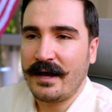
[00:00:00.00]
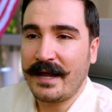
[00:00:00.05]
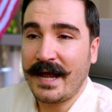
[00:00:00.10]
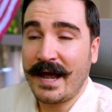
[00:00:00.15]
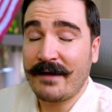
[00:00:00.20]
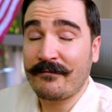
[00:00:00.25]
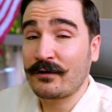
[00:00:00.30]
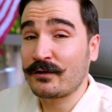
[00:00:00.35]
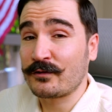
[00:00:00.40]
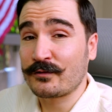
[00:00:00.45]

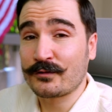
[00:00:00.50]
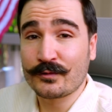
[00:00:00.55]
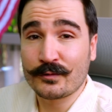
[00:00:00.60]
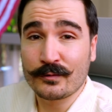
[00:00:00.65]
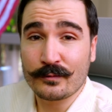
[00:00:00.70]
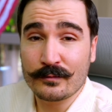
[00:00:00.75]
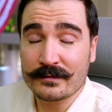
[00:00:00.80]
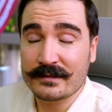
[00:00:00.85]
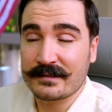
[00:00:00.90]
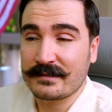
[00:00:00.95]
have other
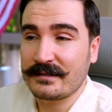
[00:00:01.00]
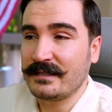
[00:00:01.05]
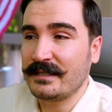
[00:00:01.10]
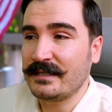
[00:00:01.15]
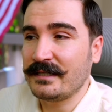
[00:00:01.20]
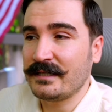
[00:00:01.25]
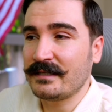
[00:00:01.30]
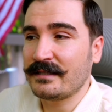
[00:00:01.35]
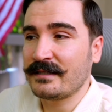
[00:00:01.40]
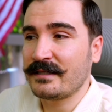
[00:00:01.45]
tools
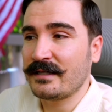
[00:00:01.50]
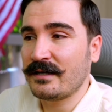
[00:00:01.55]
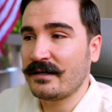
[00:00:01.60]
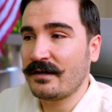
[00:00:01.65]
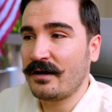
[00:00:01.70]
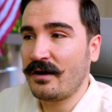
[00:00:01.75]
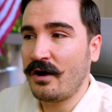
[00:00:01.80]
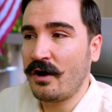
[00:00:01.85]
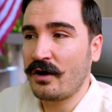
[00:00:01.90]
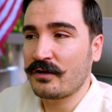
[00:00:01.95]
in
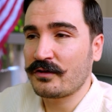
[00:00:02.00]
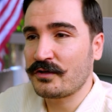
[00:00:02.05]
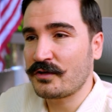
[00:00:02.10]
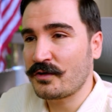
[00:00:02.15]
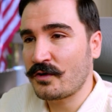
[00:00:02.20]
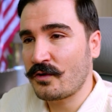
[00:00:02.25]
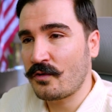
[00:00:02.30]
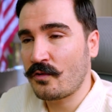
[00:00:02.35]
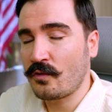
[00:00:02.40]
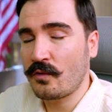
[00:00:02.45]
the
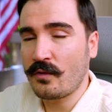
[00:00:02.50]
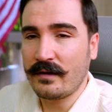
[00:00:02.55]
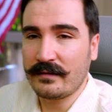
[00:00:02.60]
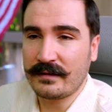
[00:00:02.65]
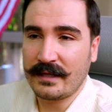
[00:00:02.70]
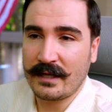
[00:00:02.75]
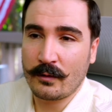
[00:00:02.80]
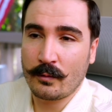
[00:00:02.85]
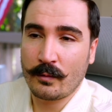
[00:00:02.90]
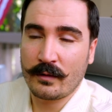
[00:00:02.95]
audio
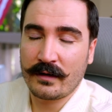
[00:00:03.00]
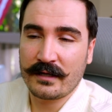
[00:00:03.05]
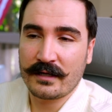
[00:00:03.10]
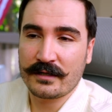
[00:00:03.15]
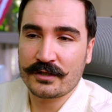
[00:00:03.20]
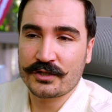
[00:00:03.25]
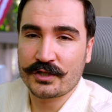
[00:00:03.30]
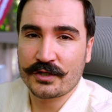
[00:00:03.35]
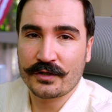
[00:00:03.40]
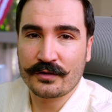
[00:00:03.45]
that I want
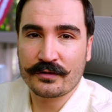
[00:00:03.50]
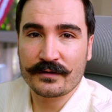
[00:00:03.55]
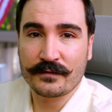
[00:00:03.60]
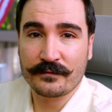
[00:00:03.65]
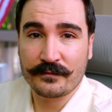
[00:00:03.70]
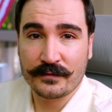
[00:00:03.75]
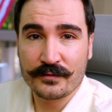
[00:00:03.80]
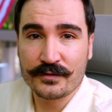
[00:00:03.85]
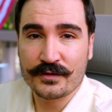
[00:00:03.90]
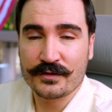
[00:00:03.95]
to share in the
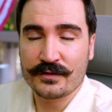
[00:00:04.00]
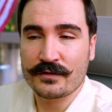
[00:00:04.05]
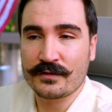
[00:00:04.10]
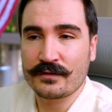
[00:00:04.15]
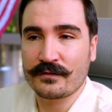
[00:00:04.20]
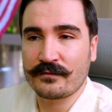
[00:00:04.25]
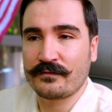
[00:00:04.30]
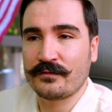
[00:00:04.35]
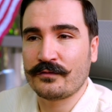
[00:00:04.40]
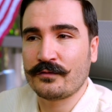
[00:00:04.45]

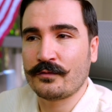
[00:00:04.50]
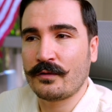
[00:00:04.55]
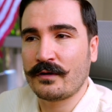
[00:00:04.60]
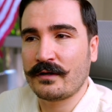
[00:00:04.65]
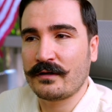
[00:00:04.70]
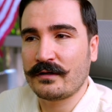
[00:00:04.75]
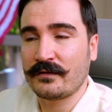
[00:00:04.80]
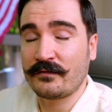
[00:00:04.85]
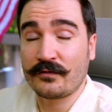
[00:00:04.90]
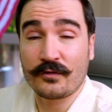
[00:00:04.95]
future. If
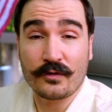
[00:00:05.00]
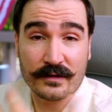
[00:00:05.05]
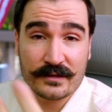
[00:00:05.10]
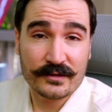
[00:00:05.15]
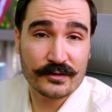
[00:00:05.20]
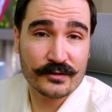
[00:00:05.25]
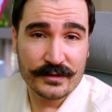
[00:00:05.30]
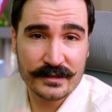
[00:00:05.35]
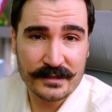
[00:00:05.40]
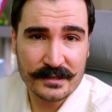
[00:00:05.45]
you're
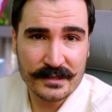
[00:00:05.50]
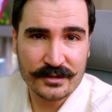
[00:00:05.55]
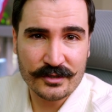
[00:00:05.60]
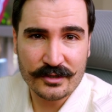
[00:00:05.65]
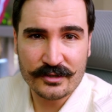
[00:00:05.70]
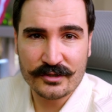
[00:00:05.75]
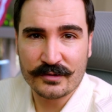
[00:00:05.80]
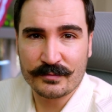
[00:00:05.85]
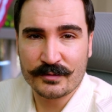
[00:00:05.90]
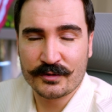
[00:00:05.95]
interested,
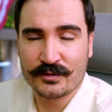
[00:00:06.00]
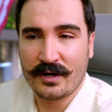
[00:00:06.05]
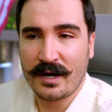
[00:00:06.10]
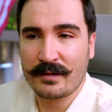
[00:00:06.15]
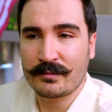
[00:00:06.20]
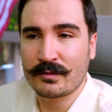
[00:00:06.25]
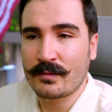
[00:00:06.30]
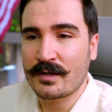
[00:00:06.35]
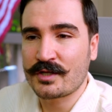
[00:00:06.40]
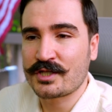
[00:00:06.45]
just
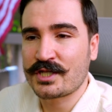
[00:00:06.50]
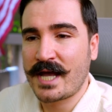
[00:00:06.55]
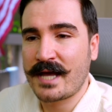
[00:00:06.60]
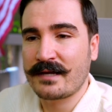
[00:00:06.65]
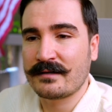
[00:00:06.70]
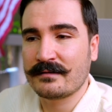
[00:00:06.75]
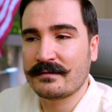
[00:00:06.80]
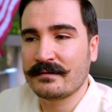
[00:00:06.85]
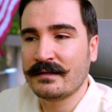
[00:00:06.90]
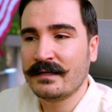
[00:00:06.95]
subscribe to my
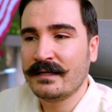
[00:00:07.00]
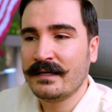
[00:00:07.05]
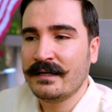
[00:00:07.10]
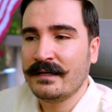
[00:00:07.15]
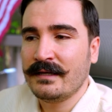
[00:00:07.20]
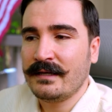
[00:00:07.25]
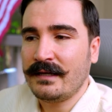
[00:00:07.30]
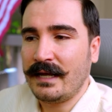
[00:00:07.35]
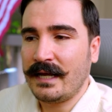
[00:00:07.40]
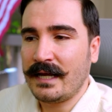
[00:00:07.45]
channel
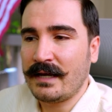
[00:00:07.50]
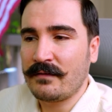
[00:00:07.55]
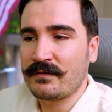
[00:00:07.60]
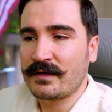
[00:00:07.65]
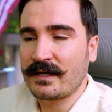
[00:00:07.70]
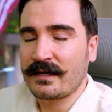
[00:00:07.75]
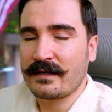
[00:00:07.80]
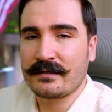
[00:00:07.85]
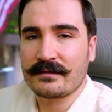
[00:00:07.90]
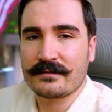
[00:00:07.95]
and we
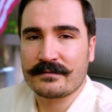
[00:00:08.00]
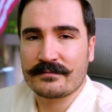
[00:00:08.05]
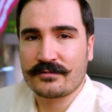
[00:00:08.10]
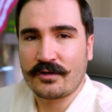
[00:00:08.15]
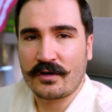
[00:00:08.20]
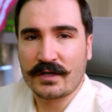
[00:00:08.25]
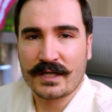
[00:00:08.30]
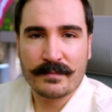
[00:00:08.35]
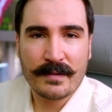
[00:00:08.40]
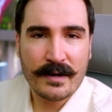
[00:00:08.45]
can
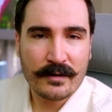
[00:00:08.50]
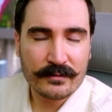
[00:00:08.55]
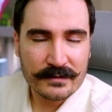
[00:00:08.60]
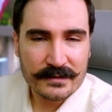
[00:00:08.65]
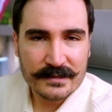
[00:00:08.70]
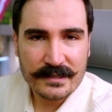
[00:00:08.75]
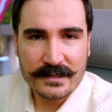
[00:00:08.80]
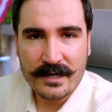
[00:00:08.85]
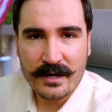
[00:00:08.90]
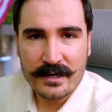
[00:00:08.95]
talk about
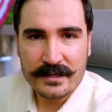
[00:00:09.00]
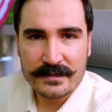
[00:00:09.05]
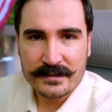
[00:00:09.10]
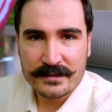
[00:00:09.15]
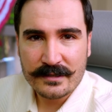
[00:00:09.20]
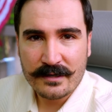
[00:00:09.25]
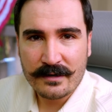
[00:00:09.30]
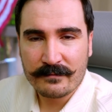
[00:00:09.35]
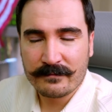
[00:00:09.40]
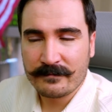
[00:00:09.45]
this AI
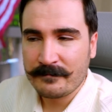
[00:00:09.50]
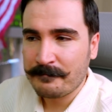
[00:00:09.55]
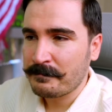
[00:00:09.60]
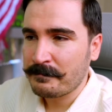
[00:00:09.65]
stuff